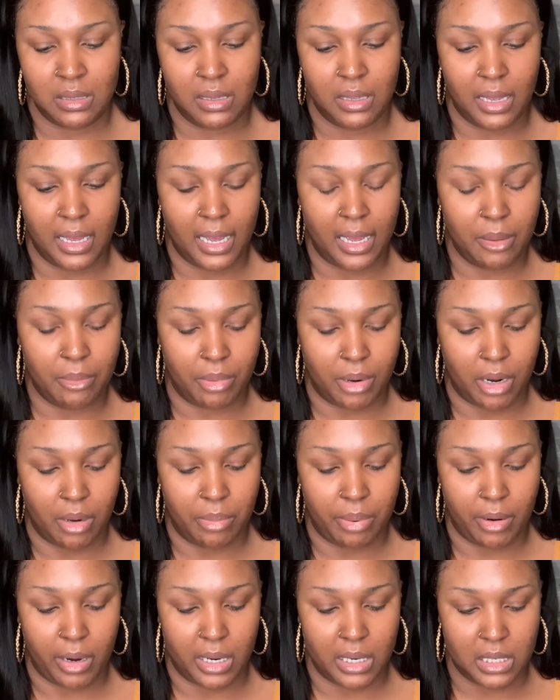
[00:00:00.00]
eyebrow
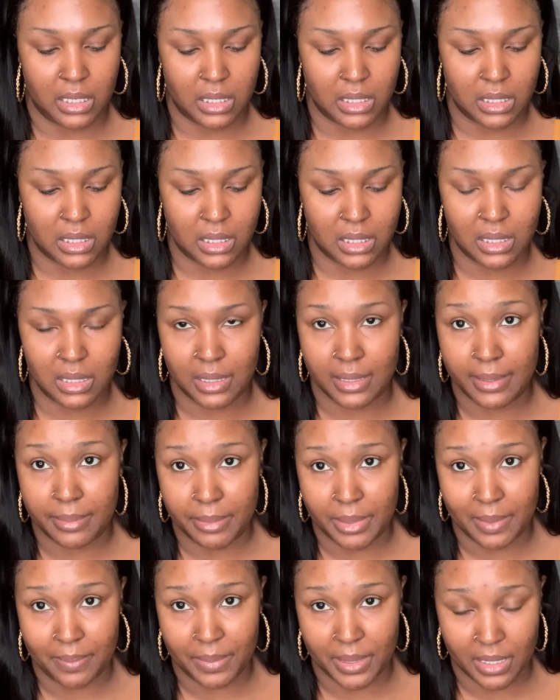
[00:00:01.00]
products, them
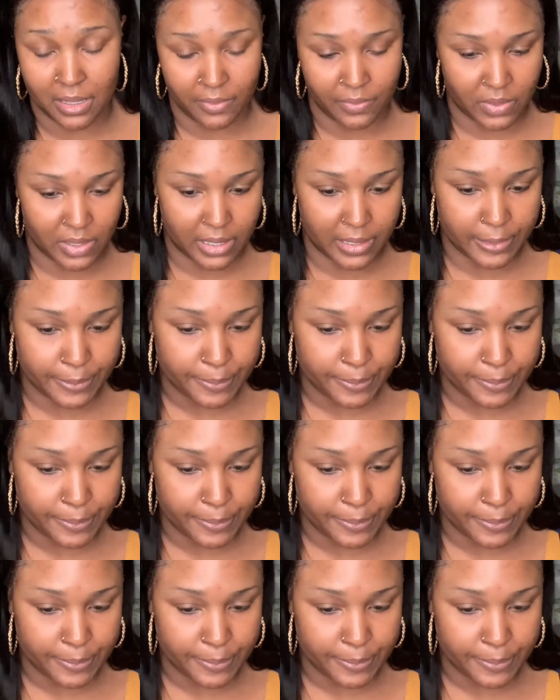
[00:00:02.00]
and Benefit.